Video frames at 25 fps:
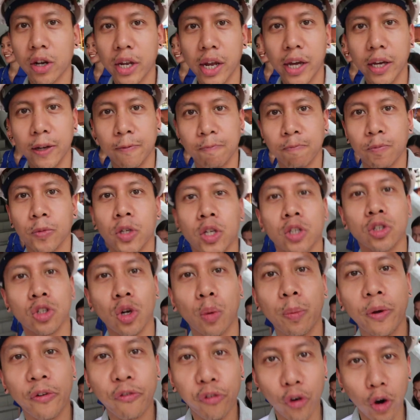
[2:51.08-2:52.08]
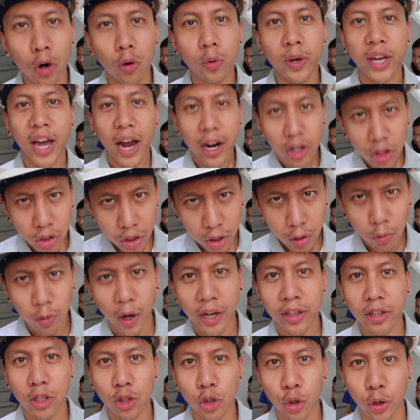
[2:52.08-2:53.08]
Okay, so before we actually
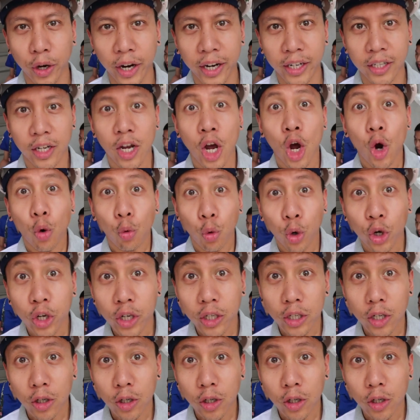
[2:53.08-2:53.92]
ride the train, we're